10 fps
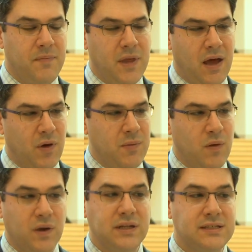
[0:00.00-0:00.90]
Now I want to
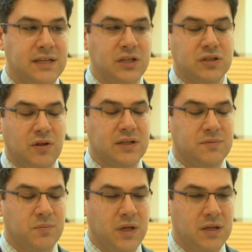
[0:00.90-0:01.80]
make one distinction though
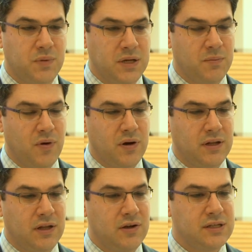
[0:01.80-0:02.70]
that's pretty
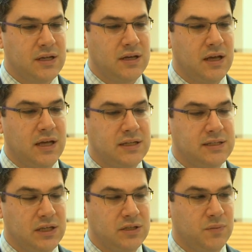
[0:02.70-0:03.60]
important. There is a
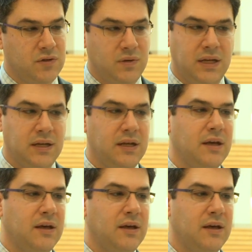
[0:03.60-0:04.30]
distinction between